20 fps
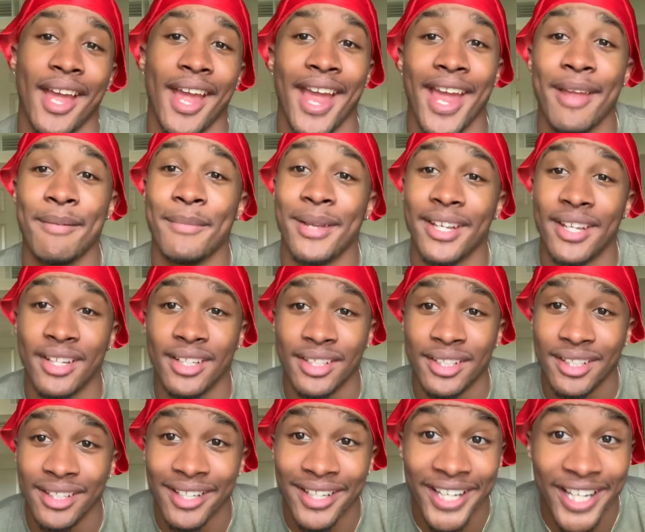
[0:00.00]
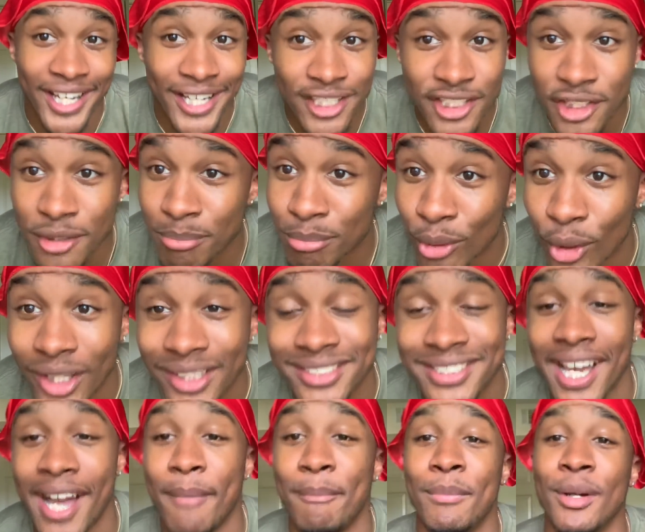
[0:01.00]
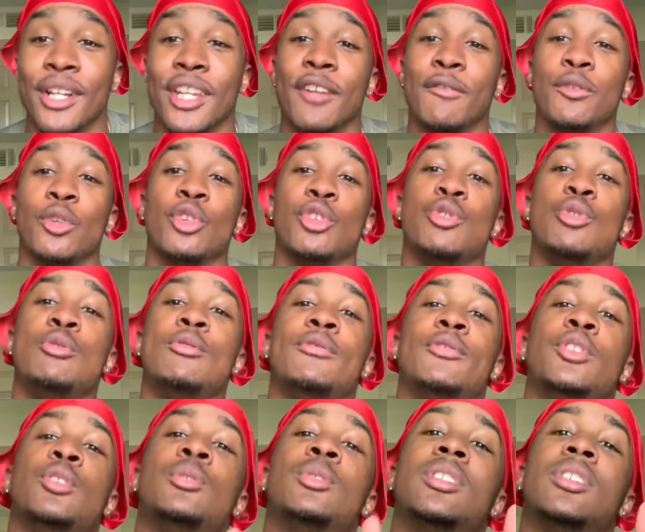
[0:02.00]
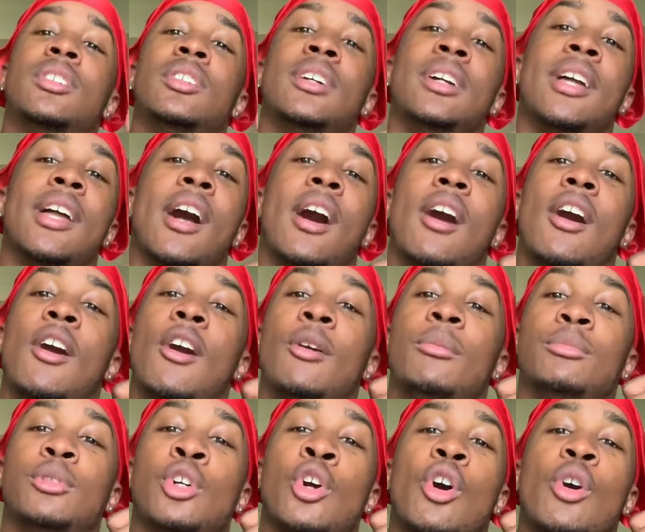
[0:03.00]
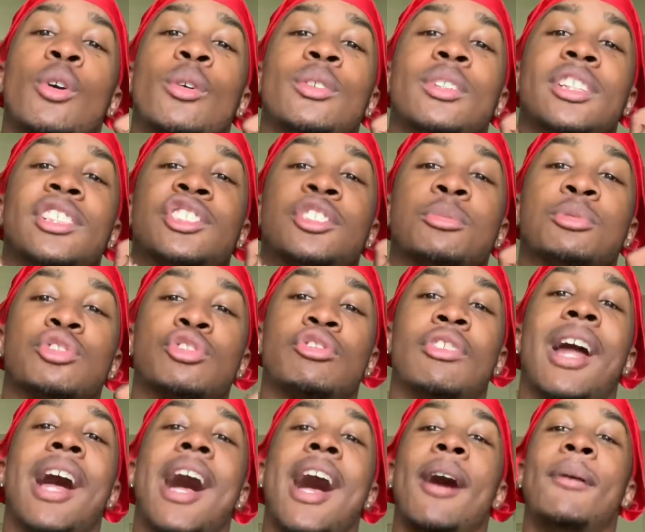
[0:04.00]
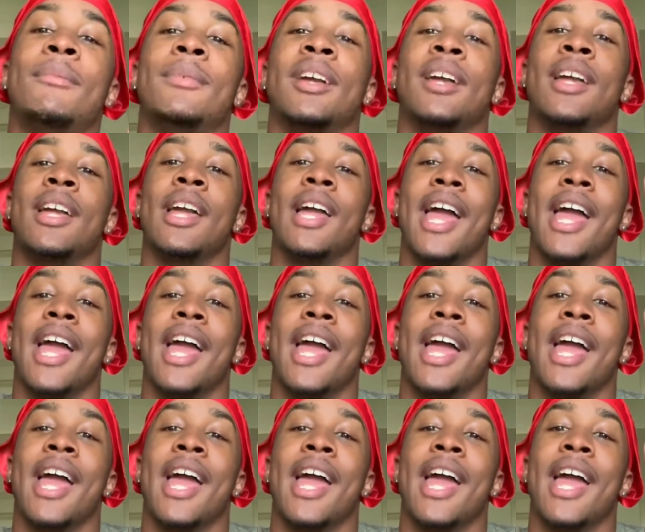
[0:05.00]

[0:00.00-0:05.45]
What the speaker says: Hey, man. It's your boy, Tybuggy. If you're a new viewer, go on and subscribe.